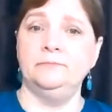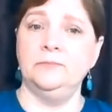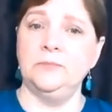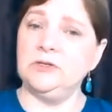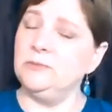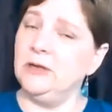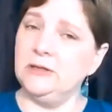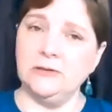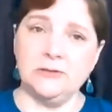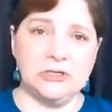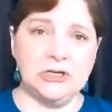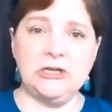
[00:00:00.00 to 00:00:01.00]
just make
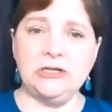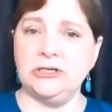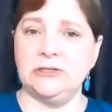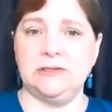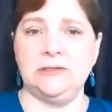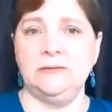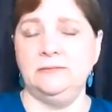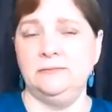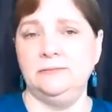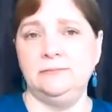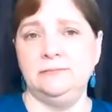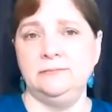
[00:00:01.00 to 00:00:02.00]
those changes.
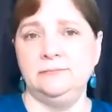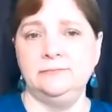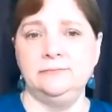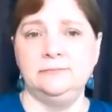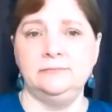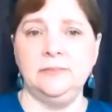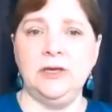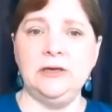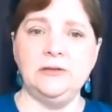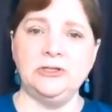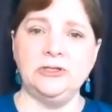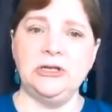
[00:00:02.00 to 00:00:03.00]
Make
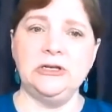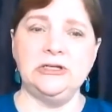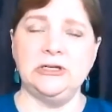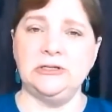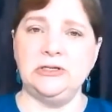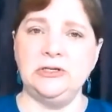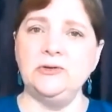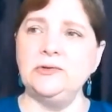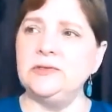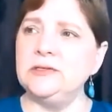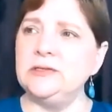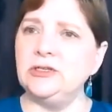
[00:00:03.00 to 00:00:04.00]
those changes.
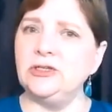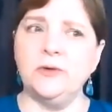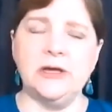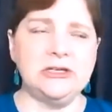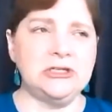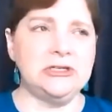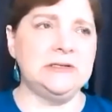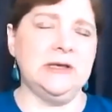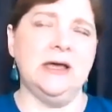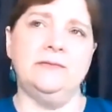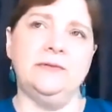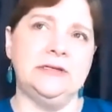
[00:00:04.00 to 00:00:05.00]
Use the situation as
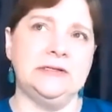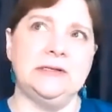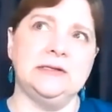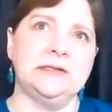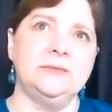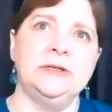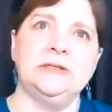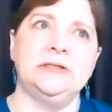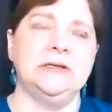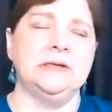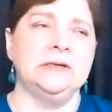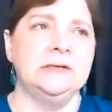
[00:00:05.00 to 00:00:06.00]
kind of an assessment
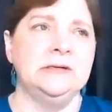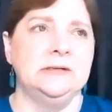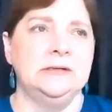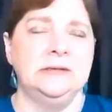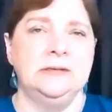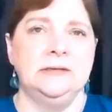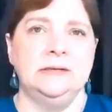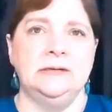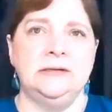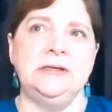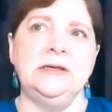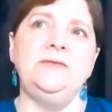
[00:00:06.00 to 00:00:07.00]
to
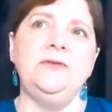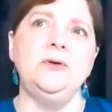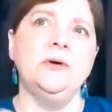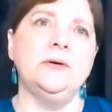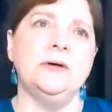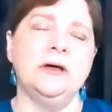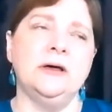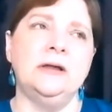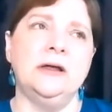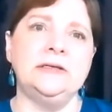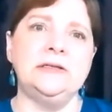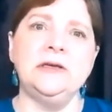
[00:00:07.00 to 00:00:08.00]
give you an
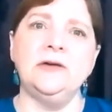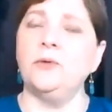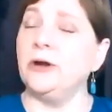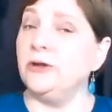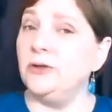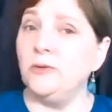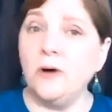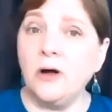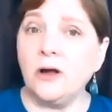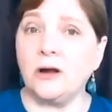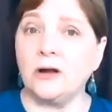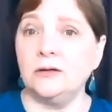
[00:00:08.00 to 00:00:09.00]
idea of where you
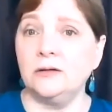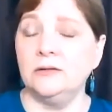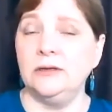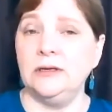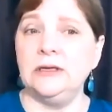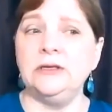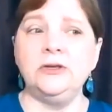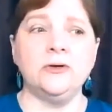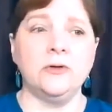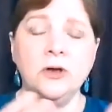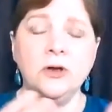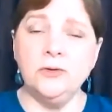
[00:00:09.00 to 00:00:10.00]
are in
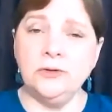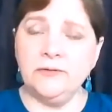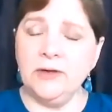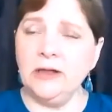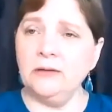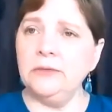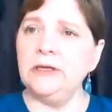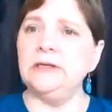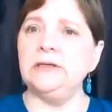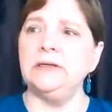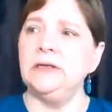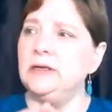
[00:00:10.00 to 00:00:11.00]
your own
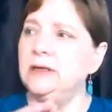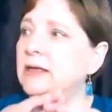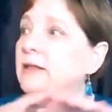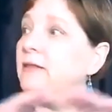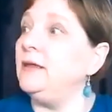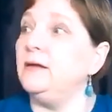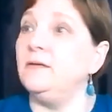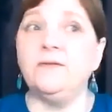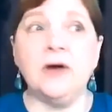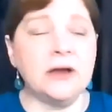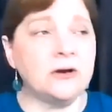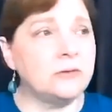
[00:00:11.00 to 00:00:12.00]
development, in the
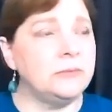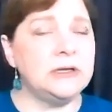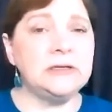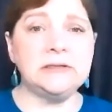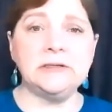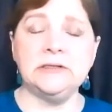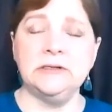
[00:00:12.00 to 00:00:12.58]
environment,